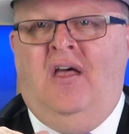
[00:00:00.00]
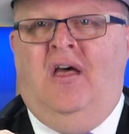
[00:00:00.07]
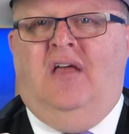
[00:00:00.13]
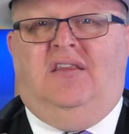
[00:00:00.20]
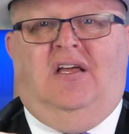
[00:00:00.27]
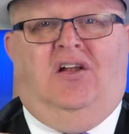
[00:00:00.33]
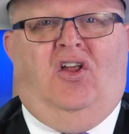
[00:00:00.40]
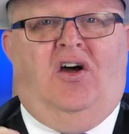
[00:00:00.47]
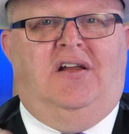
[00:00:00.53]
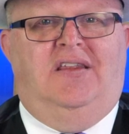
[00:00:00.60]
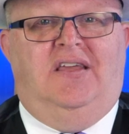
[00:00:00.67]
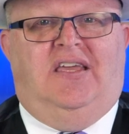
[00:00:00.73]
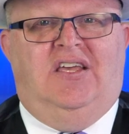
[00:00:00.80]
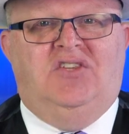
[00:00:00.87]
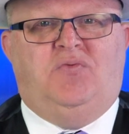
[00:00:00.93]
that a lot of
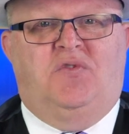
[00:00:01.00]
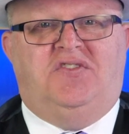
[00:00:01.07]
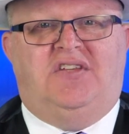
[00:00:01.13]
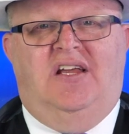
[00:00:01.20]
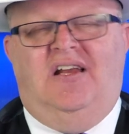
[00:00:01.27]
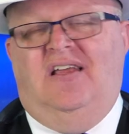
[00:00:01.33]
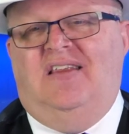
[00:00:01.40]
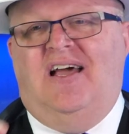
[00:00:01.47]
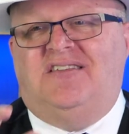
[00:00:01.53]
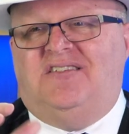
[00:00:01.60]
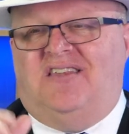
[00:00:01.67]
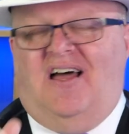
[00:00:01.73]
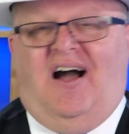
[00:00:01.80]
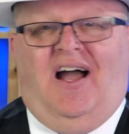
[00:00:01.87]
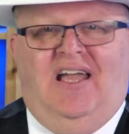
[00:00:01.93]
the kids will sit. And that's
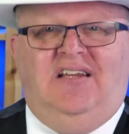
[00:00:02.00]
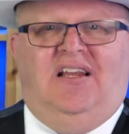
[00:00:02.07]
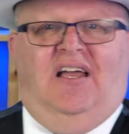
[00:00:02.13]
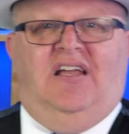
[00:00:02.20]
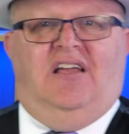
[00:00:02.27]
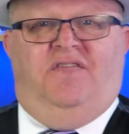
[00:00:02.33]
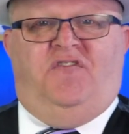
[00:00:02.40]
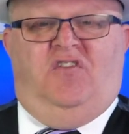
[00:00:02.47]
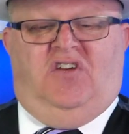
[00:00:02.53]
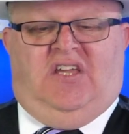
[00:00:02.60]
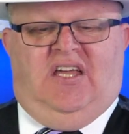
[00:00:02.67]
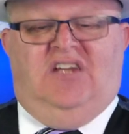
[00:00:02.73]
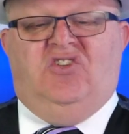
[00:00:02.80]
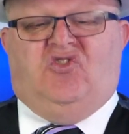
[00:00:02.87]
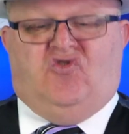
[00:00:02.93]
the height, like if your
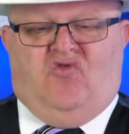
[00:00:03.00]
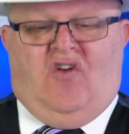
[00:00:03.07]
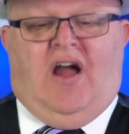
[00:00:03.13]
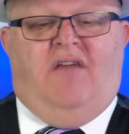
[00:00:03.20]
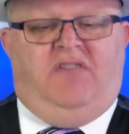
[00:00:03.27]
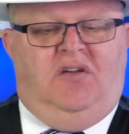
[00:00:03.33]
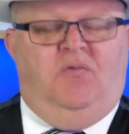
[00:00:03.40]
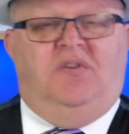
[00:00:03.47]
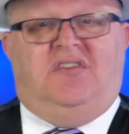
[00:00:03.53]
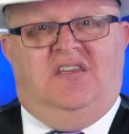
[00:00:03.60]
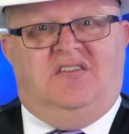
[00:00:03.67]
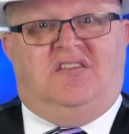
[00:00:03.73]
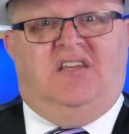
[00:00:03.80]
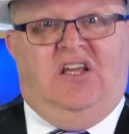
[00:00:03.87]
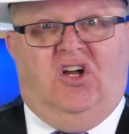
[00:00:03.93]
kid is traveling with
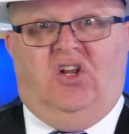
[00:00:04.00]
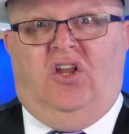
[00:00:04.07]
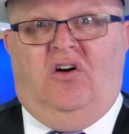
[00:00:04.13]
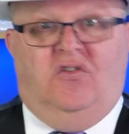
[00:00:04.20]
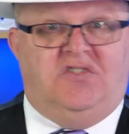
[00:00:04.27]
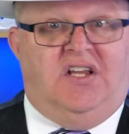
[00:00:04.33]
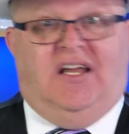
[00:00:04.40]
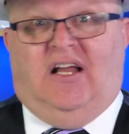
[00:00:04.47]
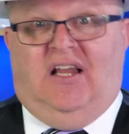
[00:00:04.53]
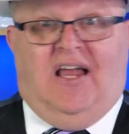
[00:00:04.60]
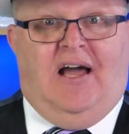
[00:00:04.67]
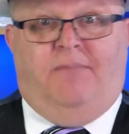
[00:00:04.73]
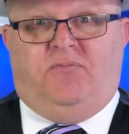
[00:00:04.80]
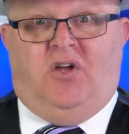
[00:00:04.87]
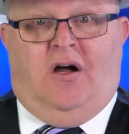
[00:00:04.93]
this thing closed, like a
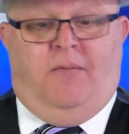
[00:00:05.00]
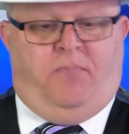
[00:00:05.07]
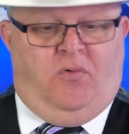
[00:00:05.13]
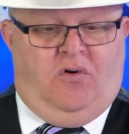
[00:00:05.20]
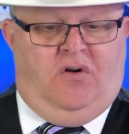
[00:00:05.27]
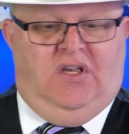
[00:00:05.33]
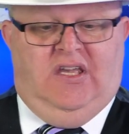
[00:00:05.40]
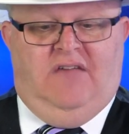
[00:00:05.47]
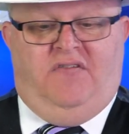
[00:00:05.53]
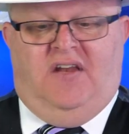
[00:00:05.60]
laptop, or even